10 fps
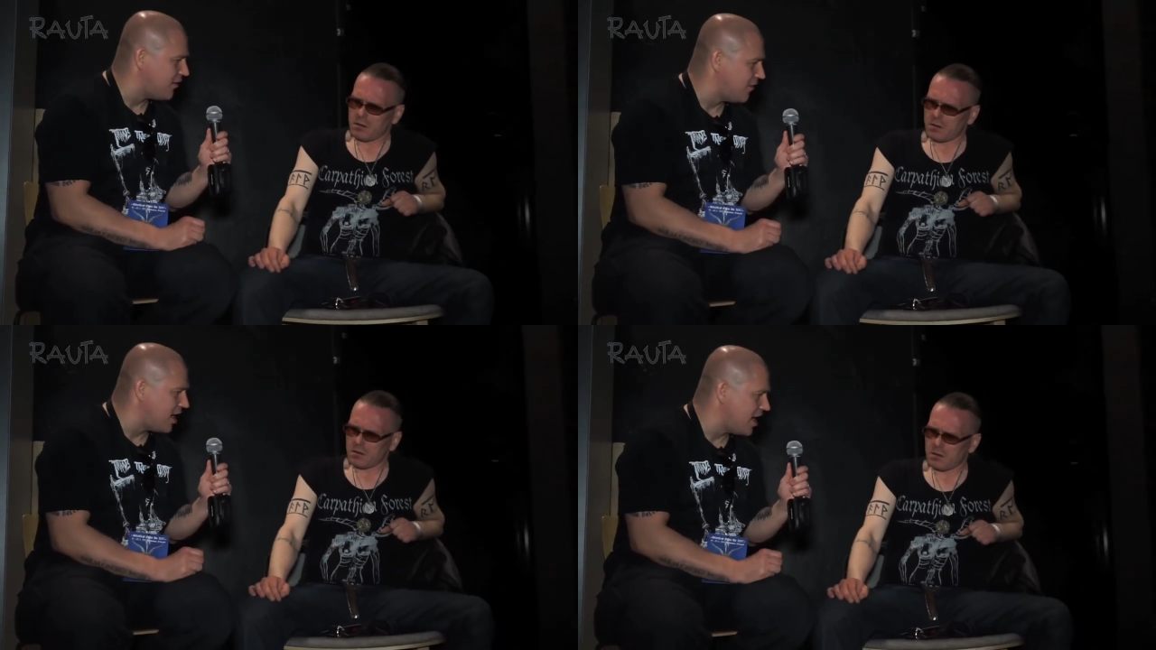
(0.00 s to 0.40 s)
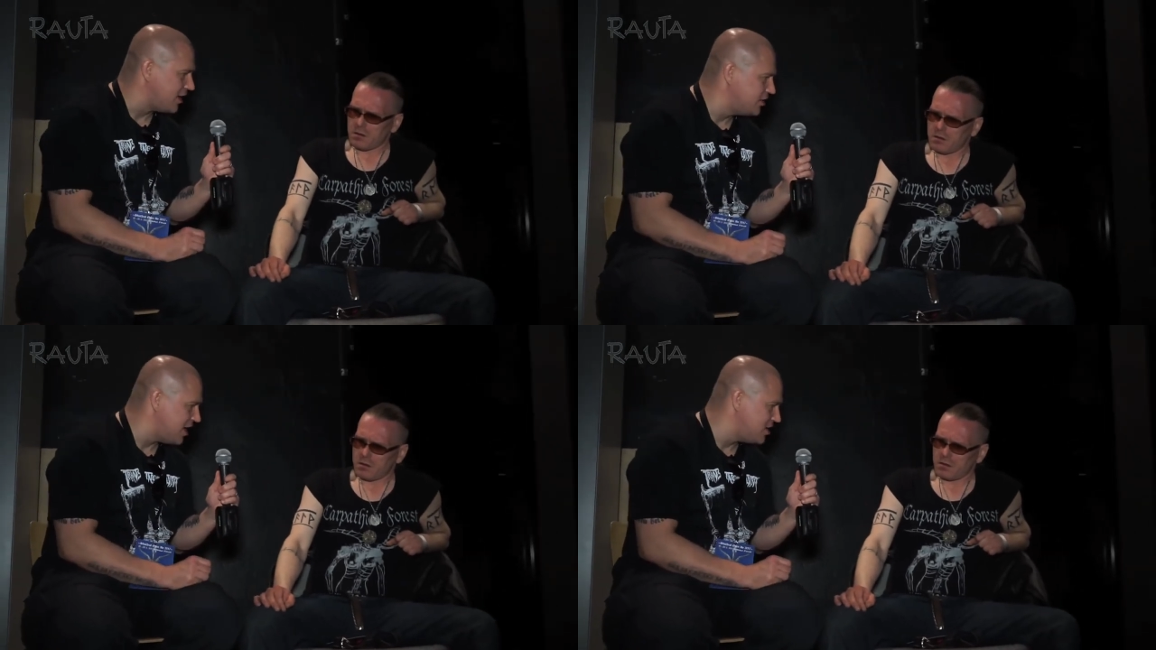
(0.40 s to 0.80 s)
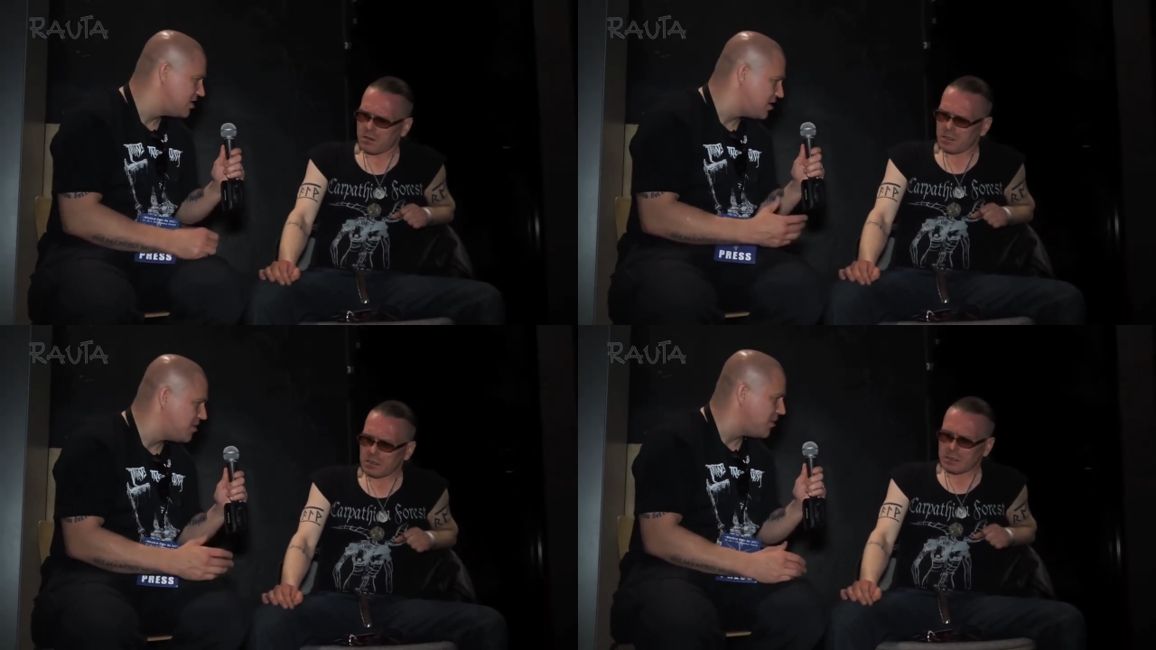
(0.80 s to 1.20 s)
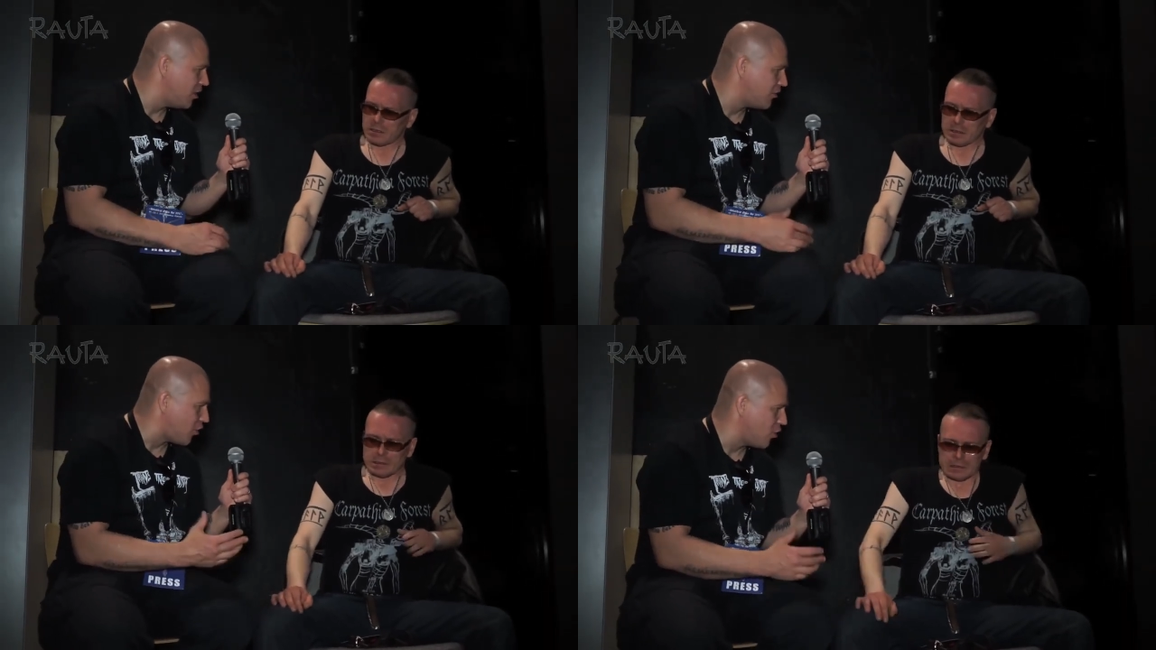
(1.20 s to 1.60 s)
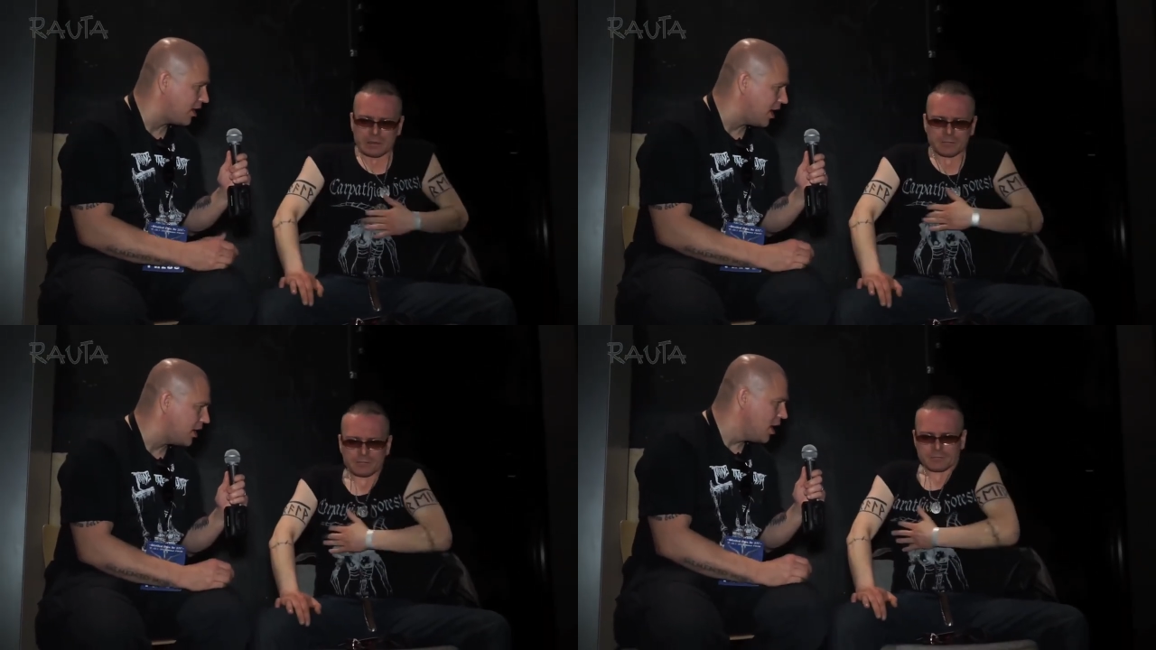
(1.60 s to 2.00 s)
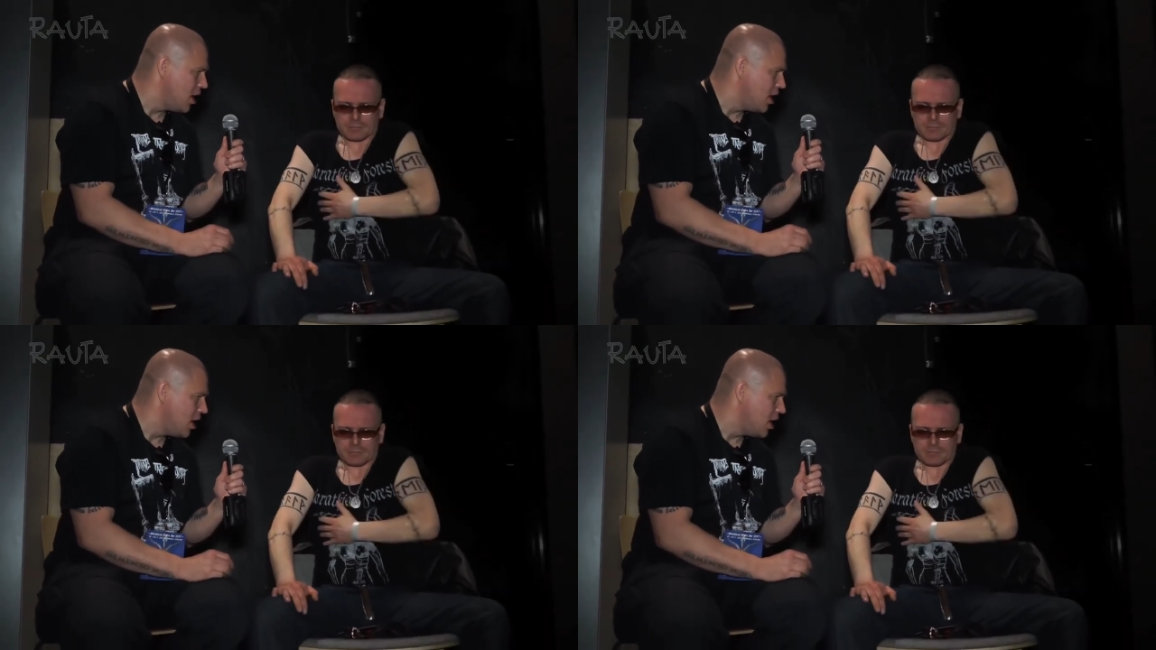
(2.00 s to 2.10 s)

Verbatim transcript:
Speaker 1: of accusations that people are throwing? Like,